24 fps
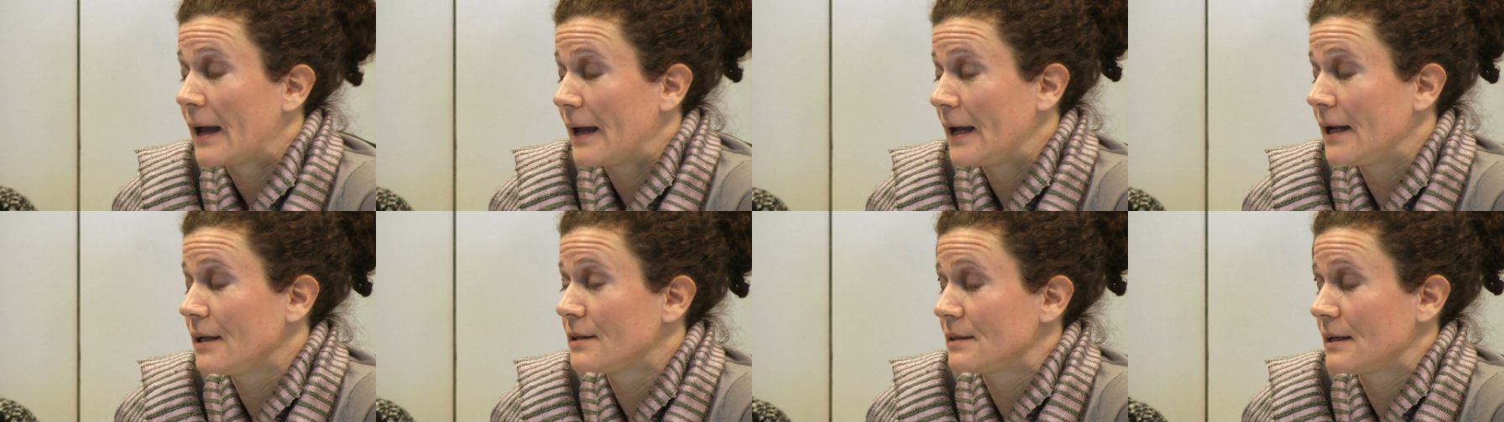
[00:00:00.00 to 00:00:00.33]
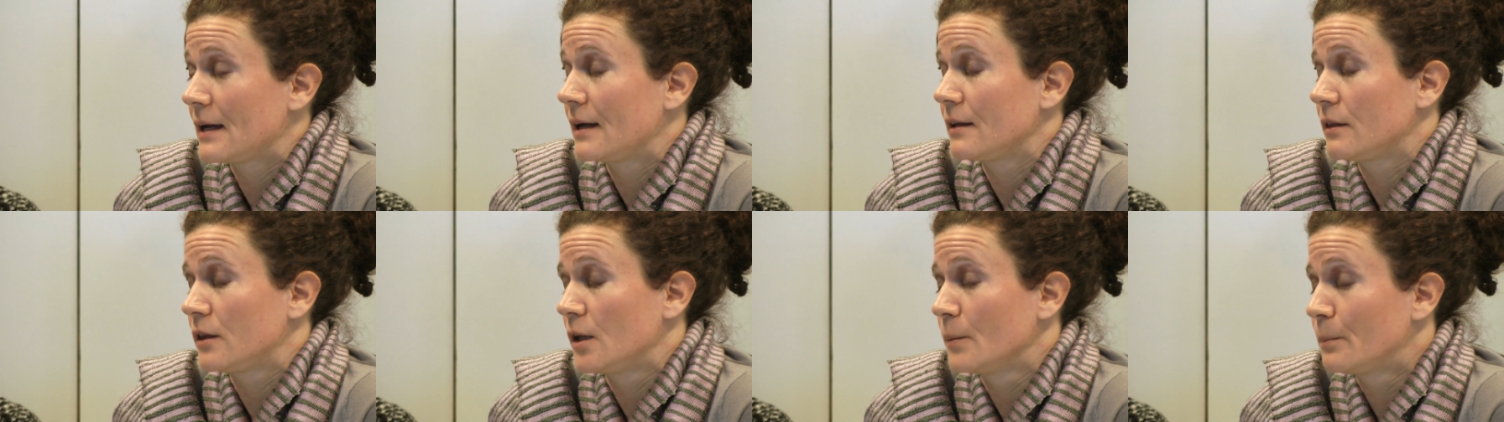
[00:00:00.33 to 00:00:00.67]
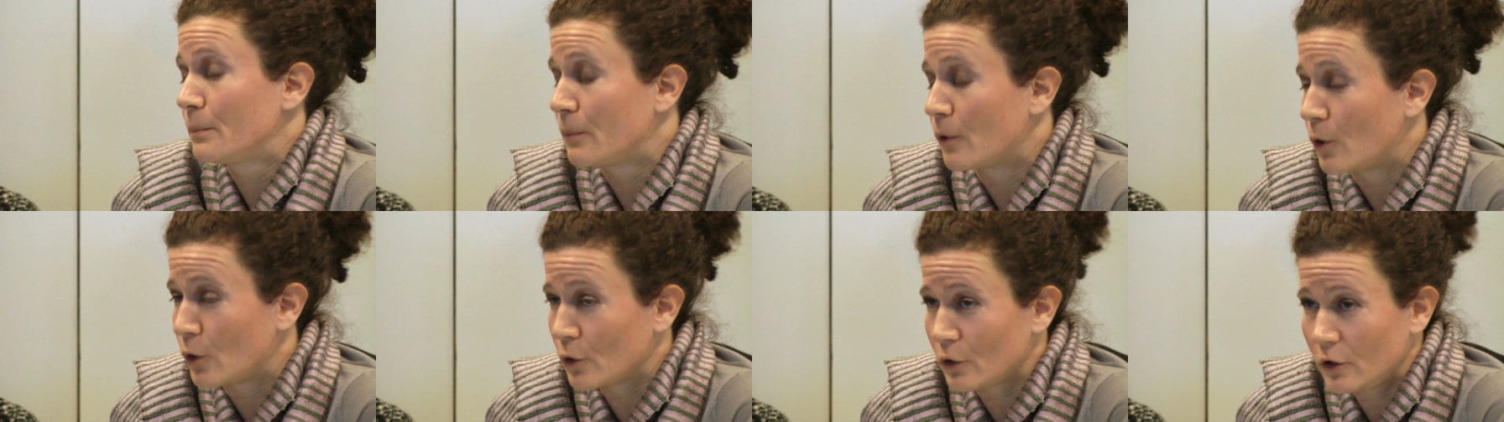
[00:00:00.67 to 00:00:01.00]
It's at the
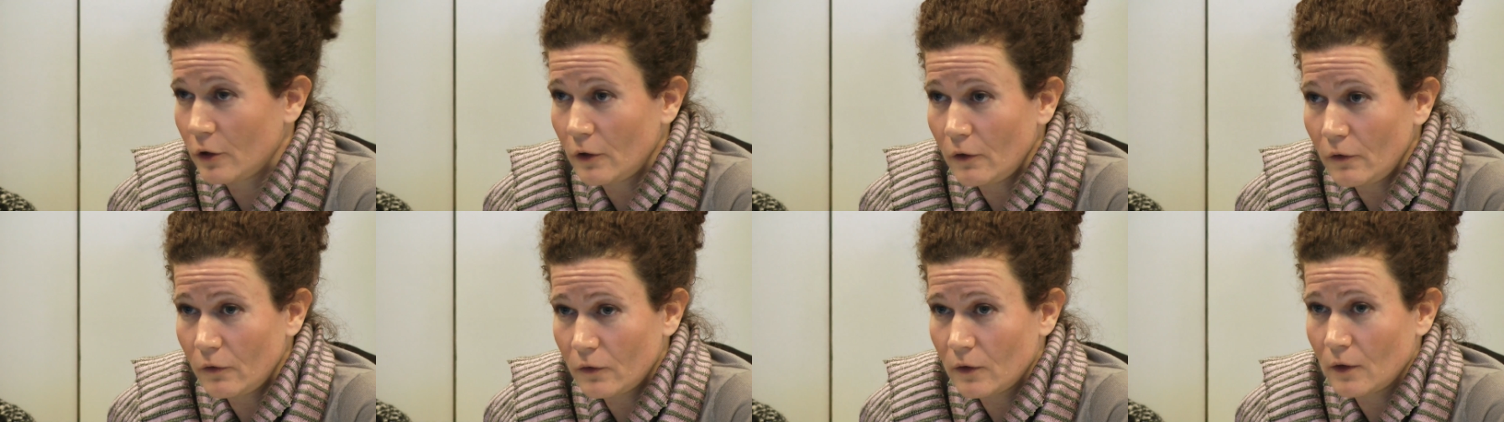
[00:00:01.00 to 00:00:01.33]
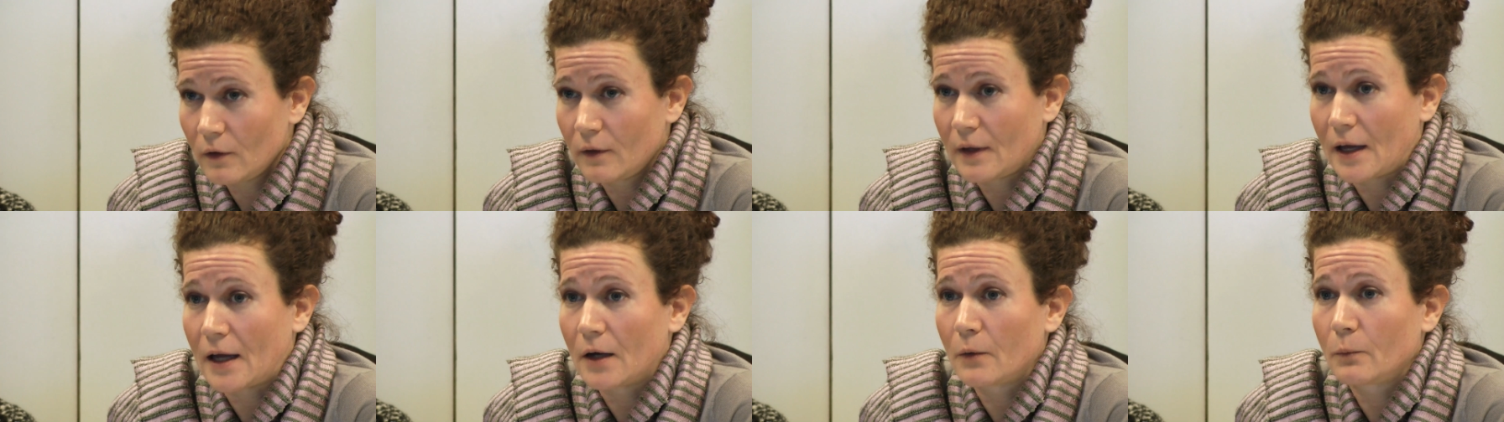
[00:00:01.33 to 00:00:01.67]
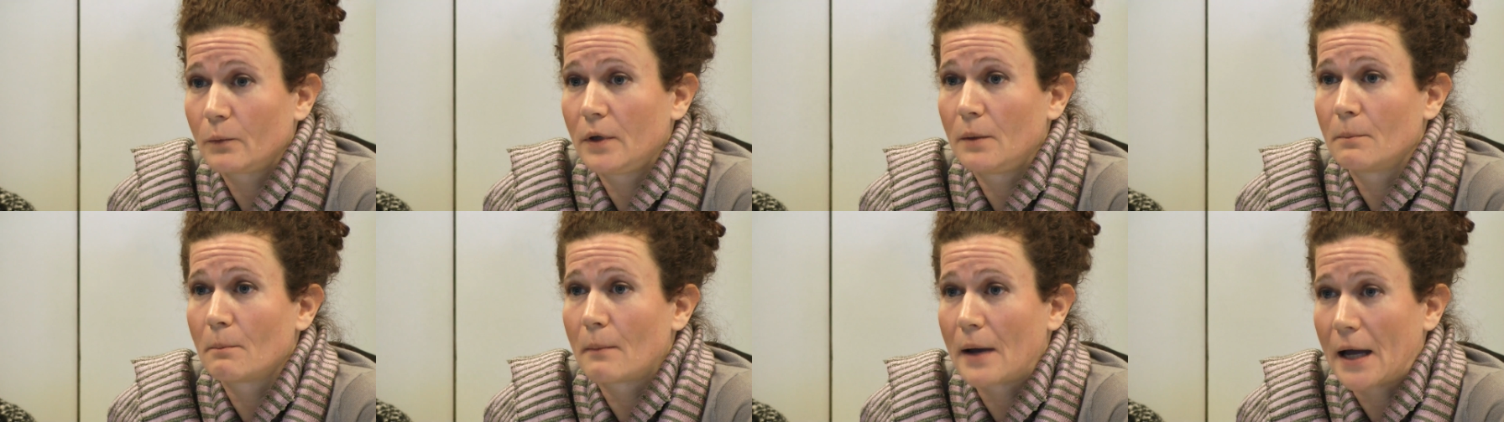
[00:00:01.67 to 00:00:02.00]
borders that
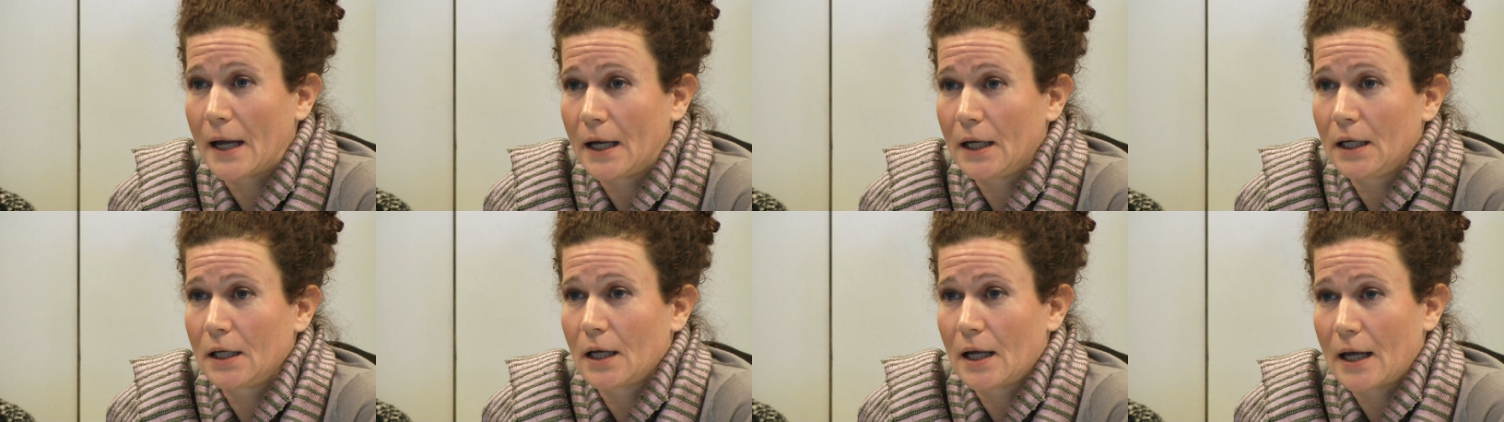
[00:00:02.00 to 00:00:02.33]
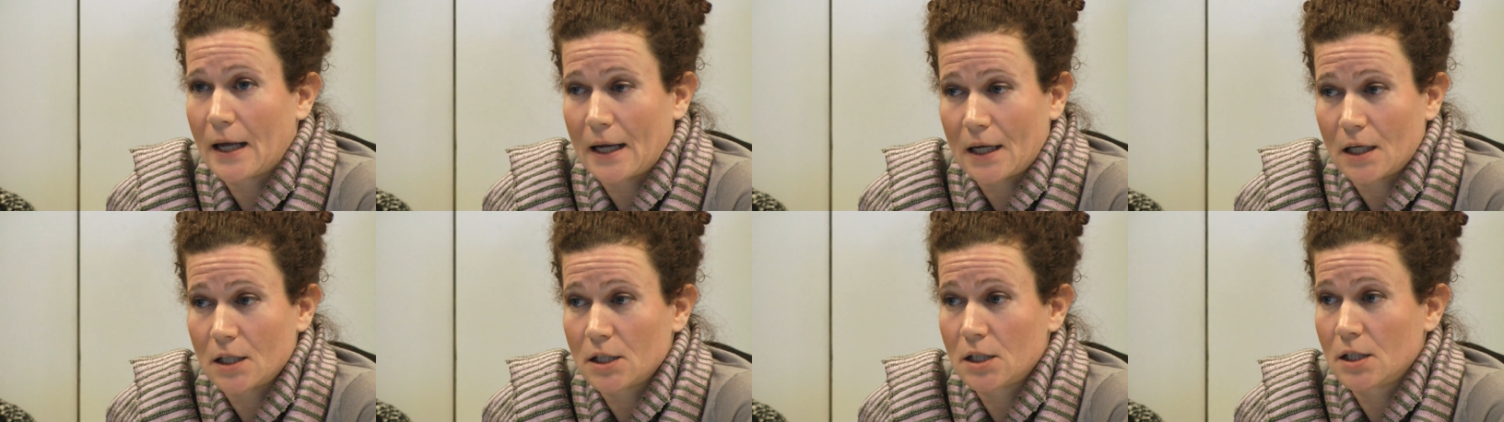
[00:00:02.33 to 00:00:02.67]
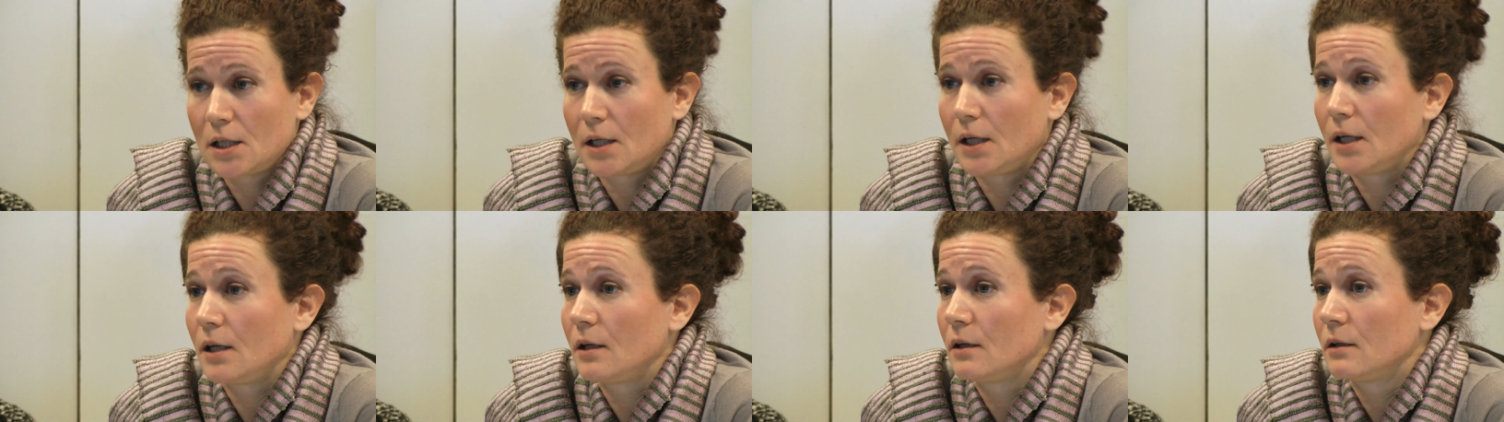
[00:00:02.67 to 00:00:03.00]
we might
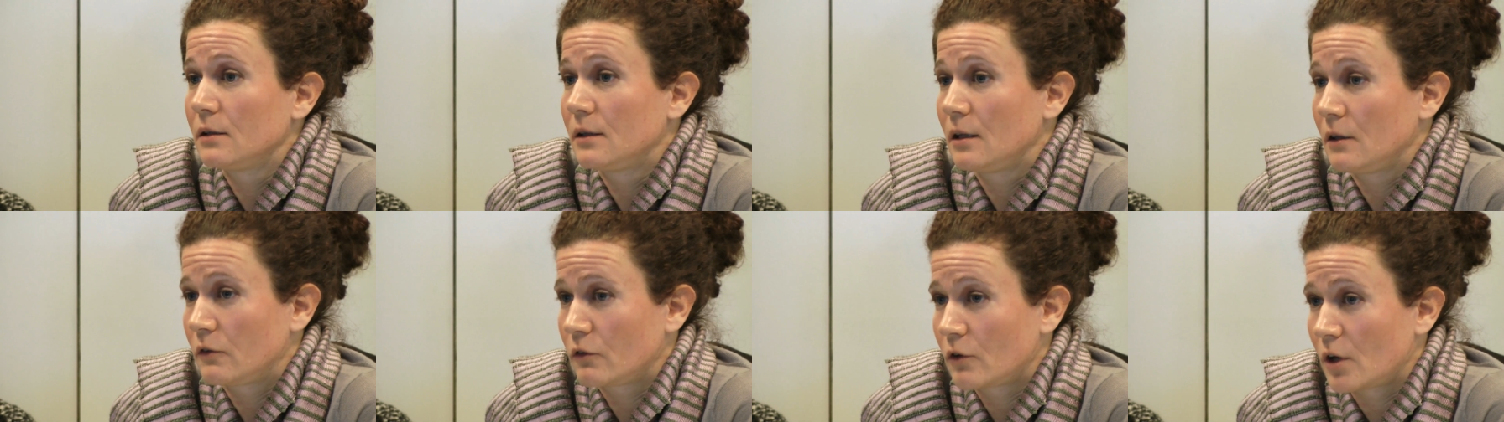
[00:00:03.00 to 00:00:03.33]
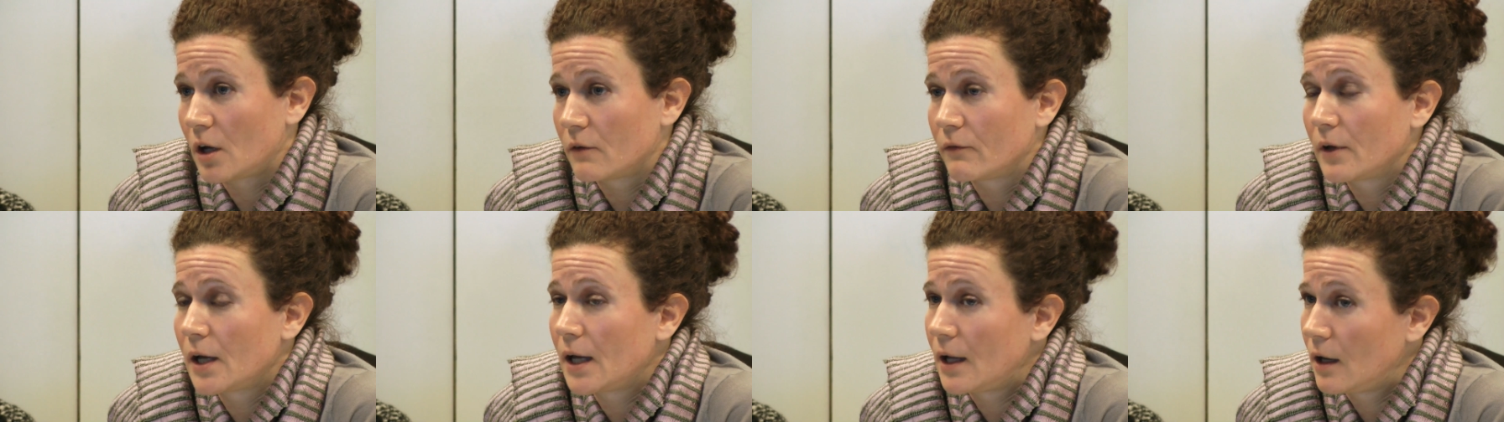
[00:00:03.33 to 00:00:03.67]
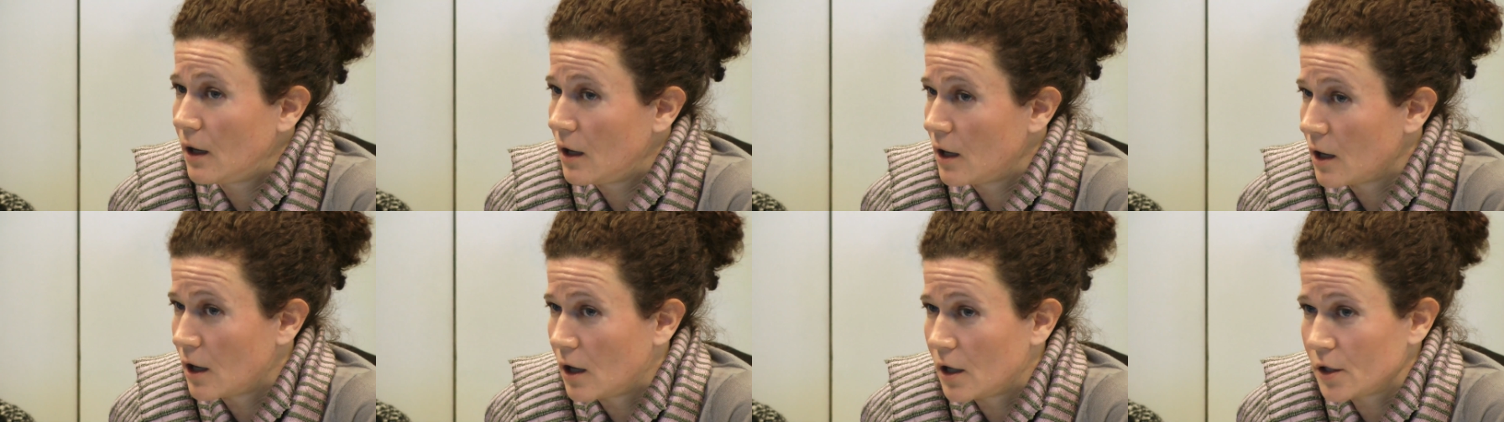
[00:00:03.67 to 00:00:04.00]
actually discover a
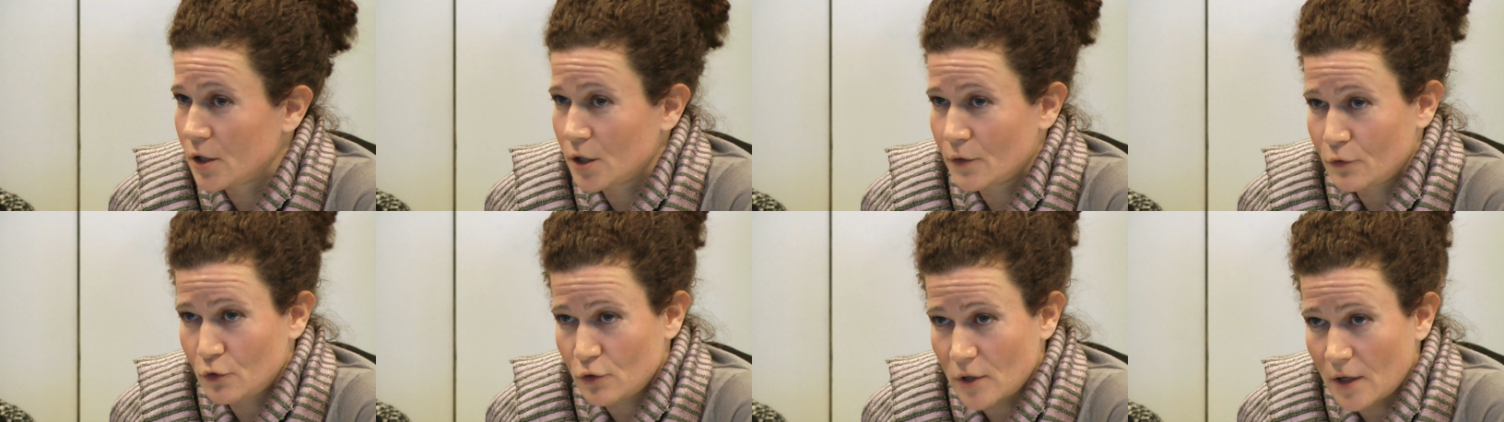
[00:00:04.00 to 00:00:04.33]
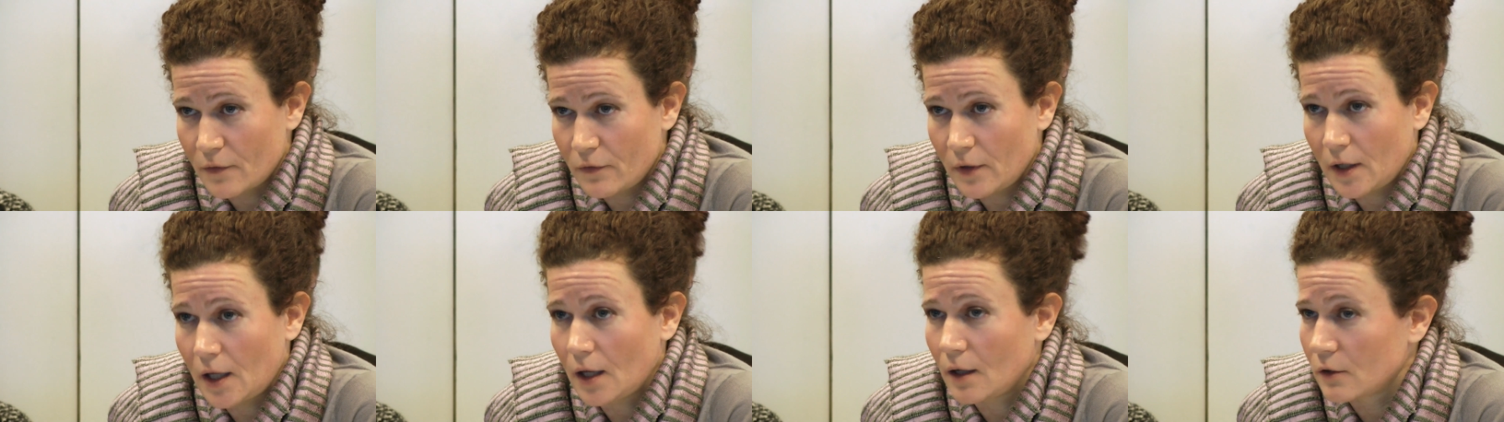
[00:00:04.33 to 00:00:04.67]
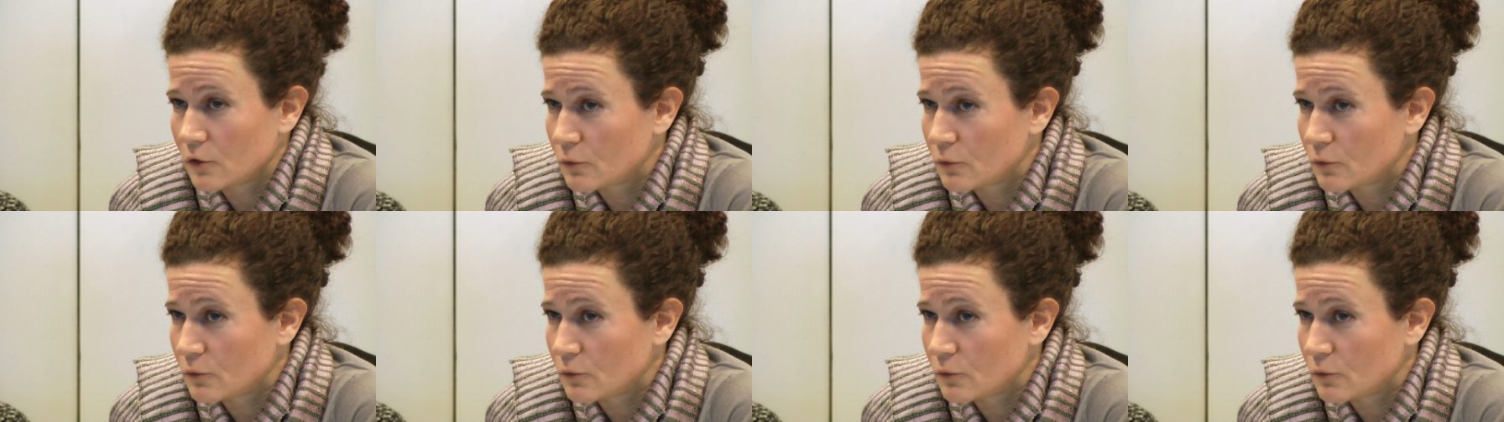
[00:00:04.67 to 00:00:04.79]
lot of trafficking,